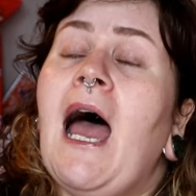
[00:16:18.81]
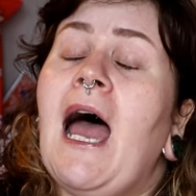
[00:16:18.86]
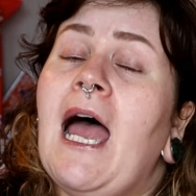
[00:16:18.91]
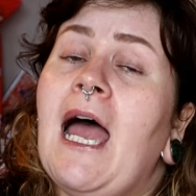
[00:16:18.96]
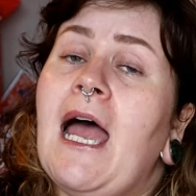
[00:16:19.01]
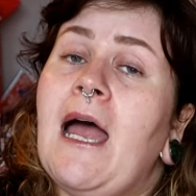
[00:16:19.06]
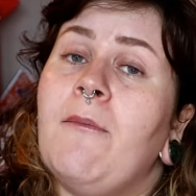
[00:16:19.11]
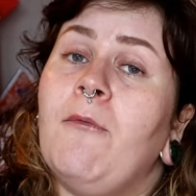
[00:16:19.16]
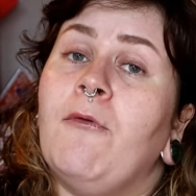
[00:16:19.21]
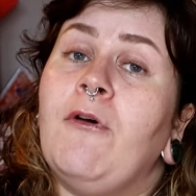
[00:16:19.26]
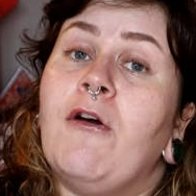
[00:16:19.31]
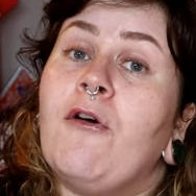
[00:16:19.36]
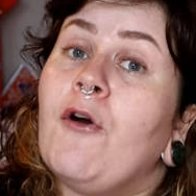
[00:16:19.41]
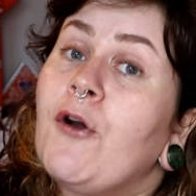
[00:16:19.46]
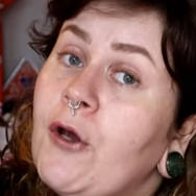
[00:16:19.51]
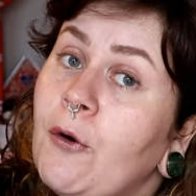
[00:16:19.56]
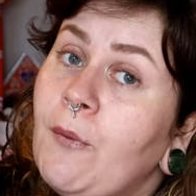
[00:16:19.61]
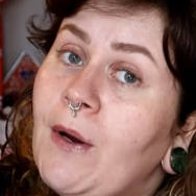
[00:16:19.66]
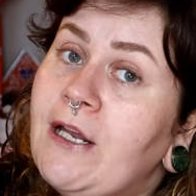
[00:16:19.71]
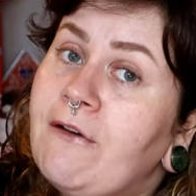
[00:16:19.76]
We're
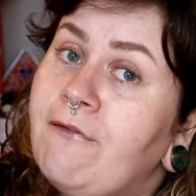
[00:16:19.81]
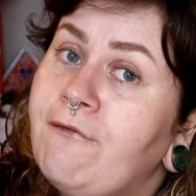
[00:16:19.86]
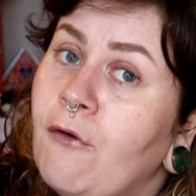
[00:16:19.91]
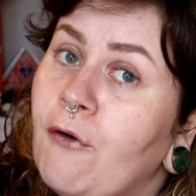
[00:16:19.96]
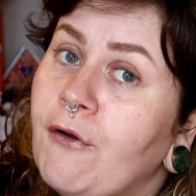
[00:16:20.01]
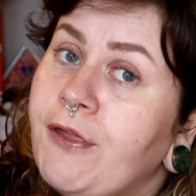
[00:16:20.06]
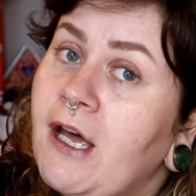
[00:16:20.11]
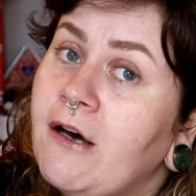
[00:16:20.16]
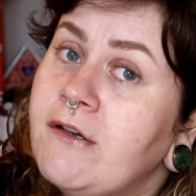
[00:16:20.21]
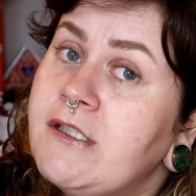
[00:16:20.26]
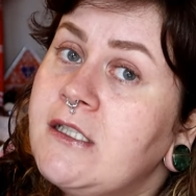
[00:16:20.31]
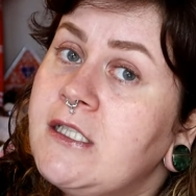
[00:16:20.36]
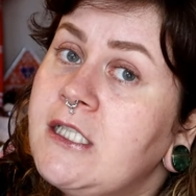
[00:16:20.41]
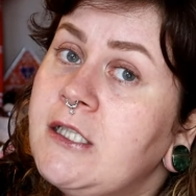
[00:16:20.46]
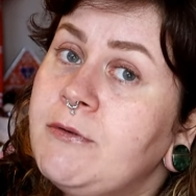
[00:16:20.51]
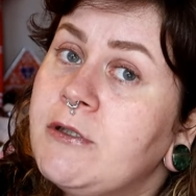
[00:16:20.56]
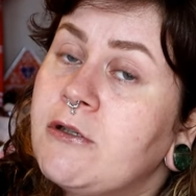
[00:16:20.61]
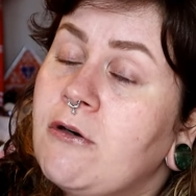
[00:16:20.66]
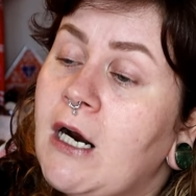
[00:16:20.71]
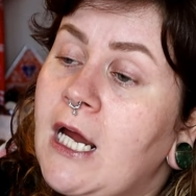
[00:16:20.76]
on our way to 4,000
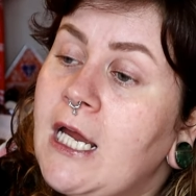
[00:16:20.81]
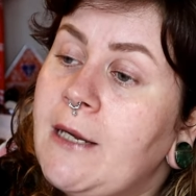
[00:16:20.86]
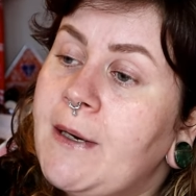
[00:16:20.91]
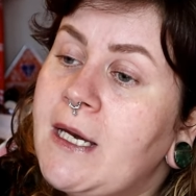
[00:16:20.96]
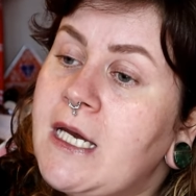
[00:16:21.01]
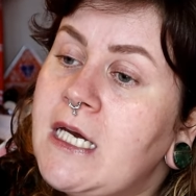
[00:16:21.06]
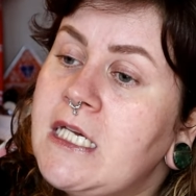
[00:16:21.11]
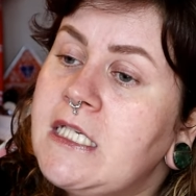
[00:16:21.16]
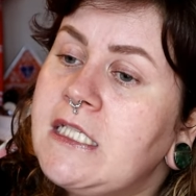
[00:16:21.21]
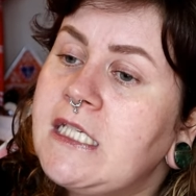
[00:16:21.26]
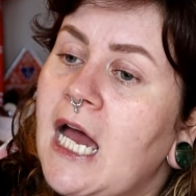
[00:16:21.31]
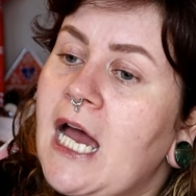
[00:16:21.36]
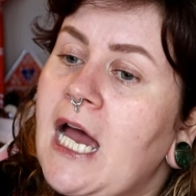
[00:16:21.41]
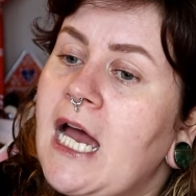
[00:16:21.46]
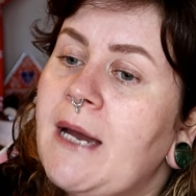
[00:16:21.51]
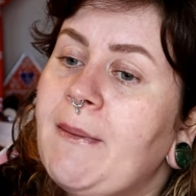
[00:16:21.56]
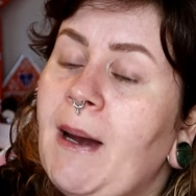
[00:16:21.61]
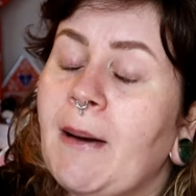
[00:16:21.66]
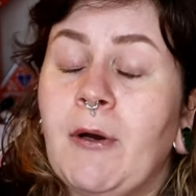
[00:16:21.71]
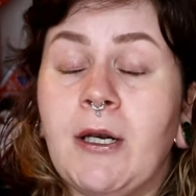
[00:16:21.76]
subscribers.
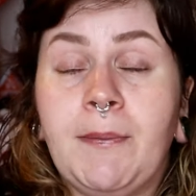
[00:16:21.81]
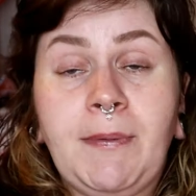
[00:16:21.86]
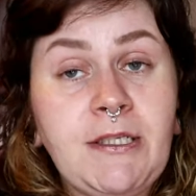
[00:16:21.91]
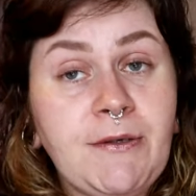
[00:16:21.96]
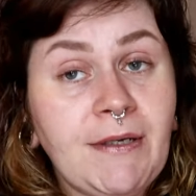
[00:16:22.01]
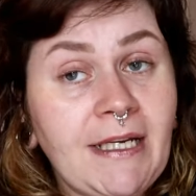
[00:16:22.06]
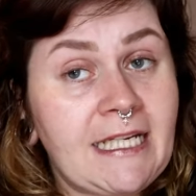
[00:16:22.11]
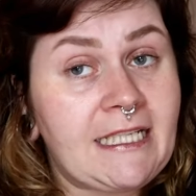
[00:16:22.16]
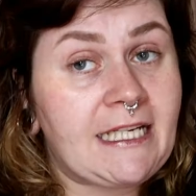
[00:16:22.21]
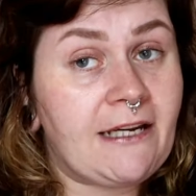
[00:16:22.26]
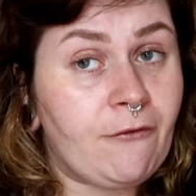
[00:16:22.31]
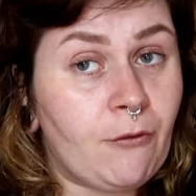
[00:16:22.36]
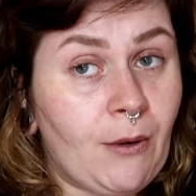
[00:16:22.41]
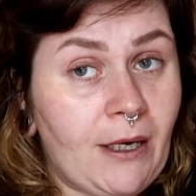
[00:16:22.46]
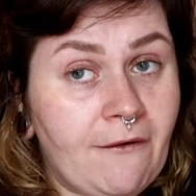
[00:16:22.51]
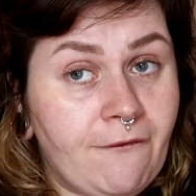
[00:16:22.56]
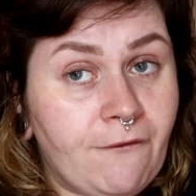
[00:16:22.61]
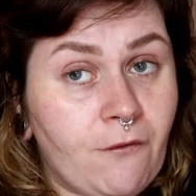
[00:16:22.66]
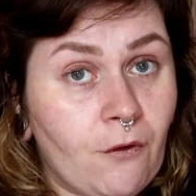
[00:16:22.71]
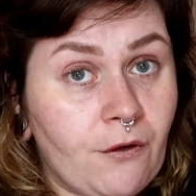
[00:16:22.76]
I'm going to be doing a
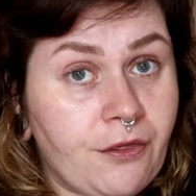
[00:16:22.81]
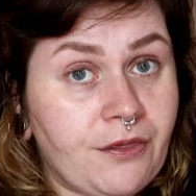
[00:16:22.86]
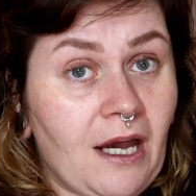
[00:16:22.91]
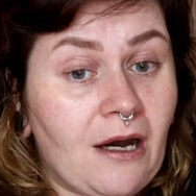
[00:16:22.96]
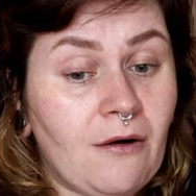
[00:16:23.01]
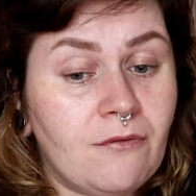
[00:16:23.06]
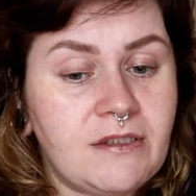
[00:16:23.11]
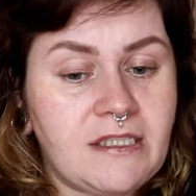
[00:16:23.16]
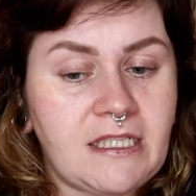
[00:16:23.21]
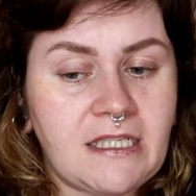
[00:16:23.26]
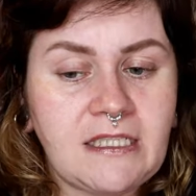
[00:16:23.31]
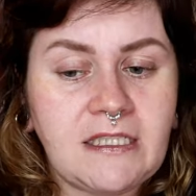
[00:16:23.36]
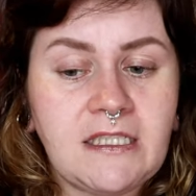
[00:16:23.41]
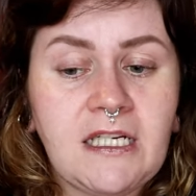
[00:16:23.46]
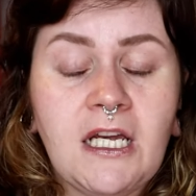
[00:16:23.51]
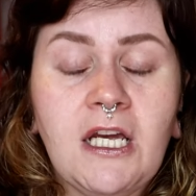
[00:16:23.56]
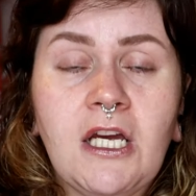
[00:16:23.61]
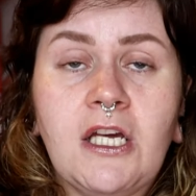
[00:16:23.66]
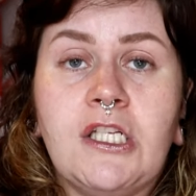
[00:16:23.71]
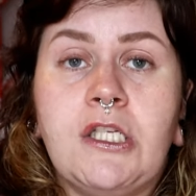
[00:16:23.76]
giveaway at
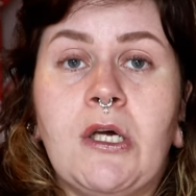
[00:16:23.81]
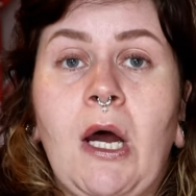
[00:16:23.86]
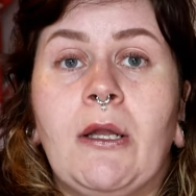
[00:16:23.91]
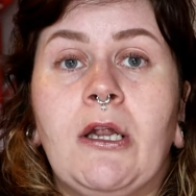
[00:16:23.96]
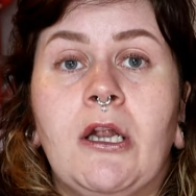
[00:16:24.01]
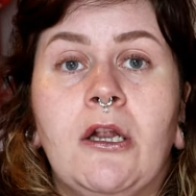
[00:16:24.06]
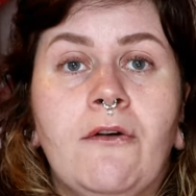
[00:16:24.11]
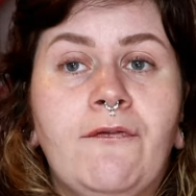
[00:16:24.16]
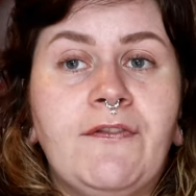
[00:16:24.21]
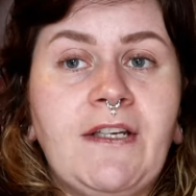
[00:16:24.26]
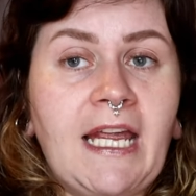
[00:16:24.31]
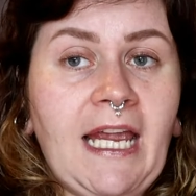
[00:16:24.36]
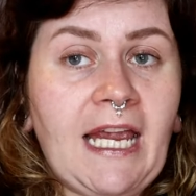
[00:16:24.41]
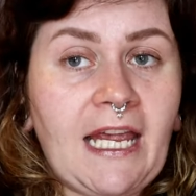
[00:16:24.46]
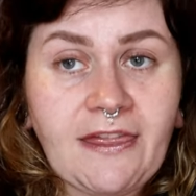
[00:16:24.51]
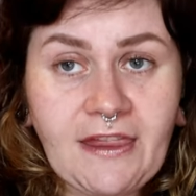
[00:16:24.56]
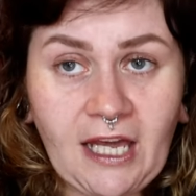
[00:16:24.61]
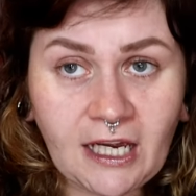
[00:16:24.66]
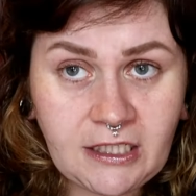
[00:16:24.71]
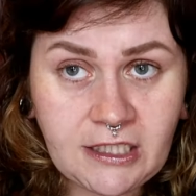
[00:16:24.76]
4,000. So I'd love to
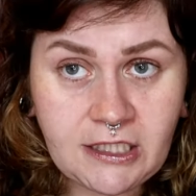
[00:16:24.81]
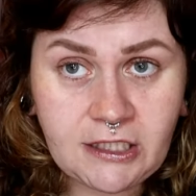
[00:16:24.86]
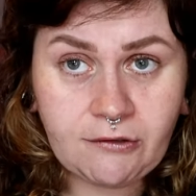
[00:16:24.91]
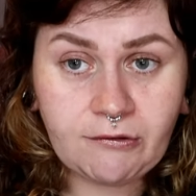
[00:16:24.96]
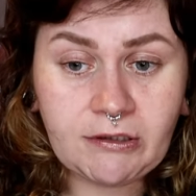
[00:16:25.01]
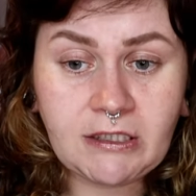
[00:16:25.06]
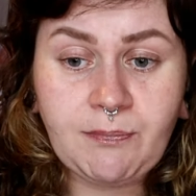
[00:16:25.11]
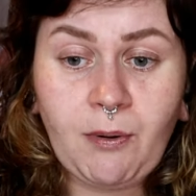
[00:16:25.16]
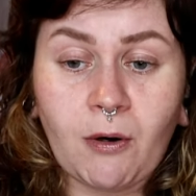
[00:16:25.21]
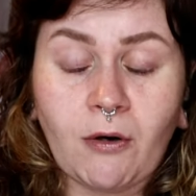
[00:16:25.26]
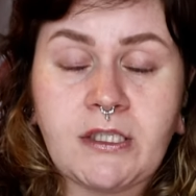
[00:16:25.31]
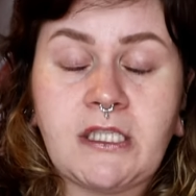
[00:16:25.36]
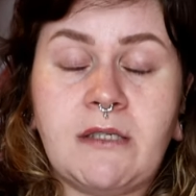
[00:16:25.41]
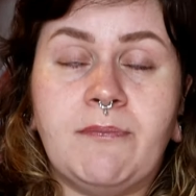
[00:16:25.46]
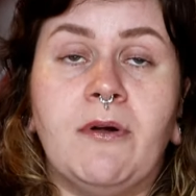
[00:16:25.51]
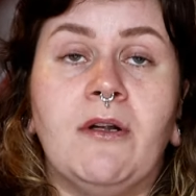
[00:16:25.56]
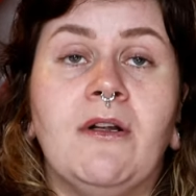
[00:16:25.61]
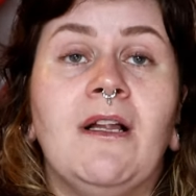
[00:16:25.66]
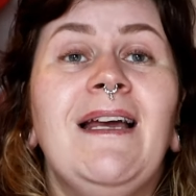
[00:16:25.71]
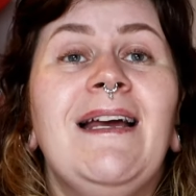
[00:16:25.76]
hit that as soon as
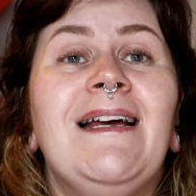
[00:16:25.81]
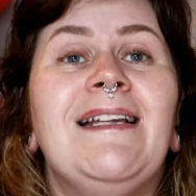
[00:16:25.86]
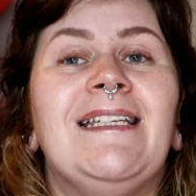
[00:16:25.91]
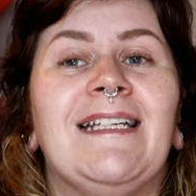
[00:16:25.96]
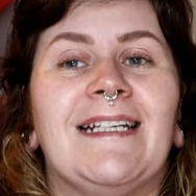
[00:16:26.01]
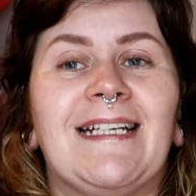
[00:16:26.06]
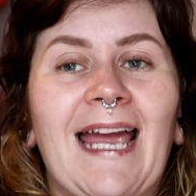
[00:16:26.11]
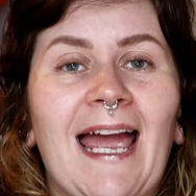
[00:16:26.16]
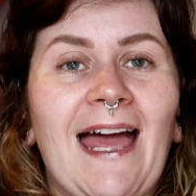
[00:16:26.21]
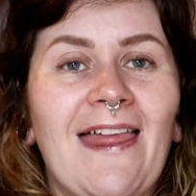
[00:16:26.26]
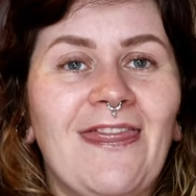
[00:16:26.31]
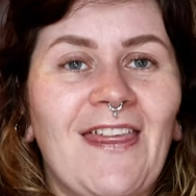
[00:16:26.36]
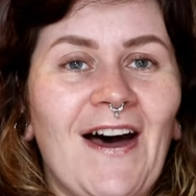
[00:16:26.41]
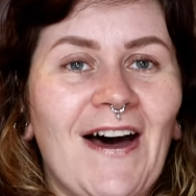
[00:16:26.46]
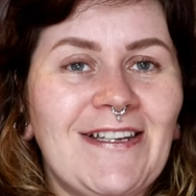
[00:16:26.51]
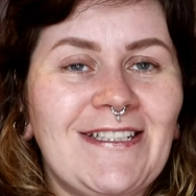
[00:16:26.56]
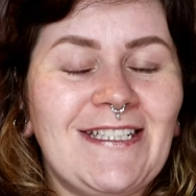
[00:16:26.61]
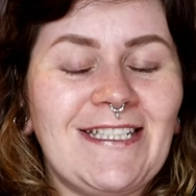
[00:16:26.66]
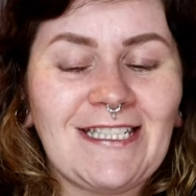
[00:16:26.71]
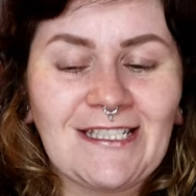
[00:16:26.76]
possible to get
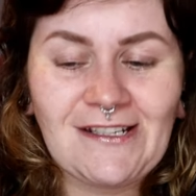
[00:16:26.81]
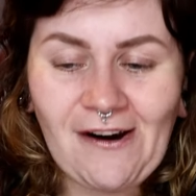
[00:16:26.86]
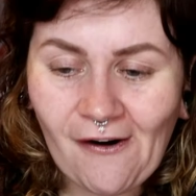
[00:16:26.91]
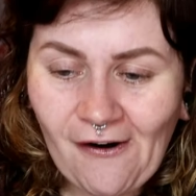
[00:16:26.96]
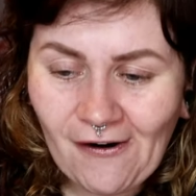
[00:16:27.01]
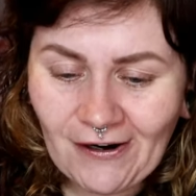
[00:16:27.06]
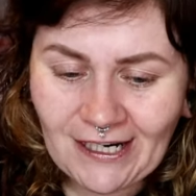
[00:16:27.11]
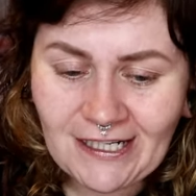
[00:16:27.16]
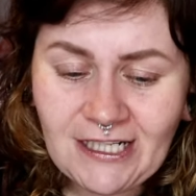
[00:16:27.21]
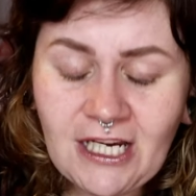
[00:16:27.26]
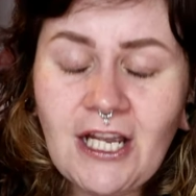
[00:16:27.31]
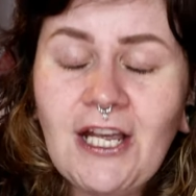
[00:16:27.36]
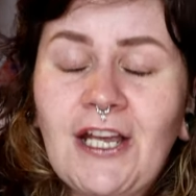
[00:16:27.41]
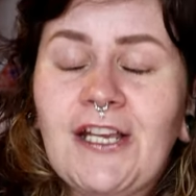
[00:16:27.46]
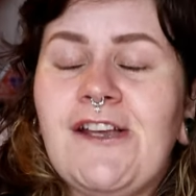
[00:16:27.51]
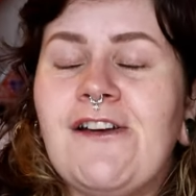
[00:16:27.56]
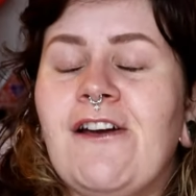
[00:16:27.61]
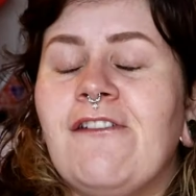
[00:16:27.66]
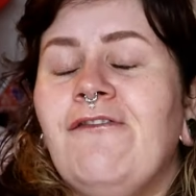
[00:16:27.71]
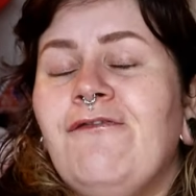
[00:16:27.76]
that started.
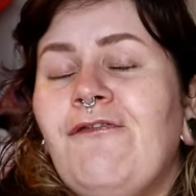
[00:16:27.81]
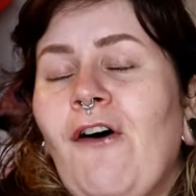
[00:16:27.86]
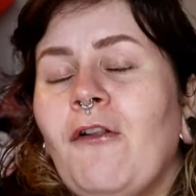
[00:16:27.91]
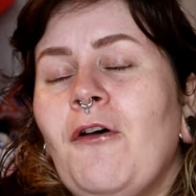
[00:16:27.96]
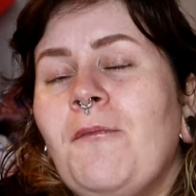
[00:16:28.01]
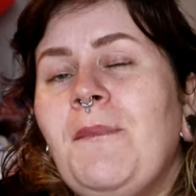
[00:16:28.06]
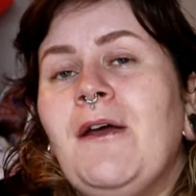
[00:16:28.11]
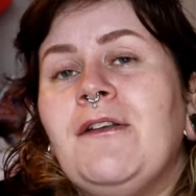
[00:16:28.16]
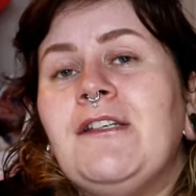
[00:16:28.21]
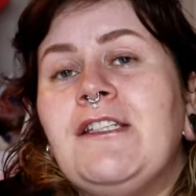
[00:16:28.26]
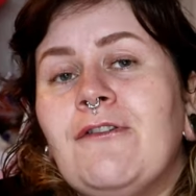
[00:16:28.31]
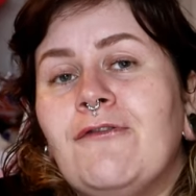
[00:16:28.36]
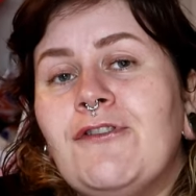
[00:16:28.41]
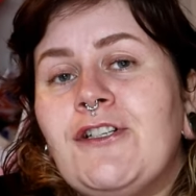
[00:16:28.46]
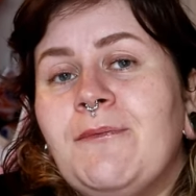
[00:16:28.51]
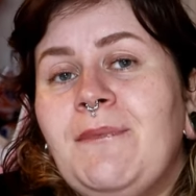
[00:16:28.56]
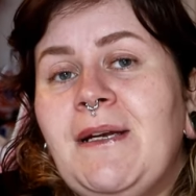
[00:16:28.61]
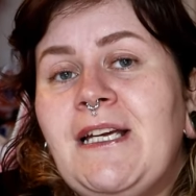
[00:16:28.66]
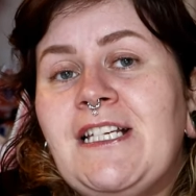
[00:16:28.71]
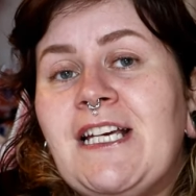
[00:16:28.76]
You can follow me on
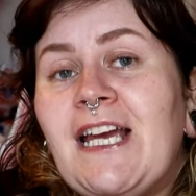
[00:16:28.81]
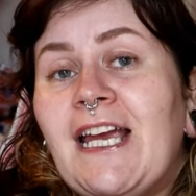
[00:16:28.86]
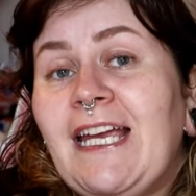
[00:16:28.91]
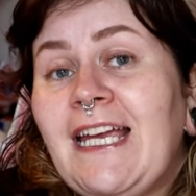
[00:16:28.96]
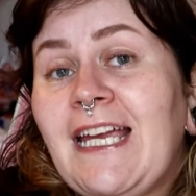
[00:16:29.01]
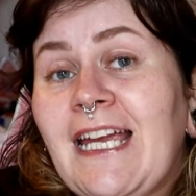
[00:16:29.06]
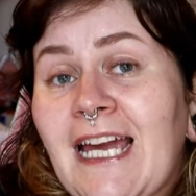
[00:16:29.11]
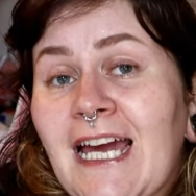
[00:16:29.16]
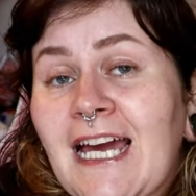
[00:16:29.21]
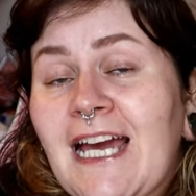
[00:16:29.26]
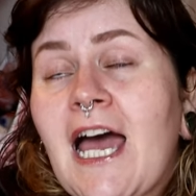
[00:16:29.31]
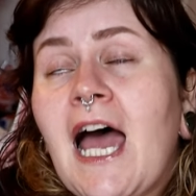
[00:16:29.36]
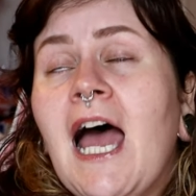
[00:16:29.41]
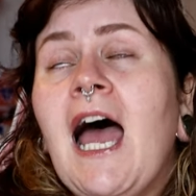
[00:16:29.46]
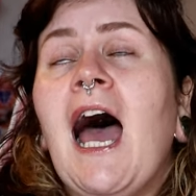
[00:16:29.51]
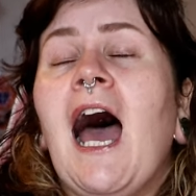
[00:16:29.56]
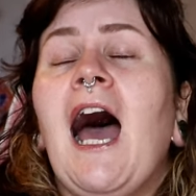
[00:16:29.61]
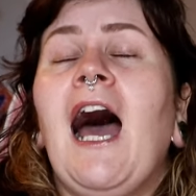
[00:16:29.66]
social media here.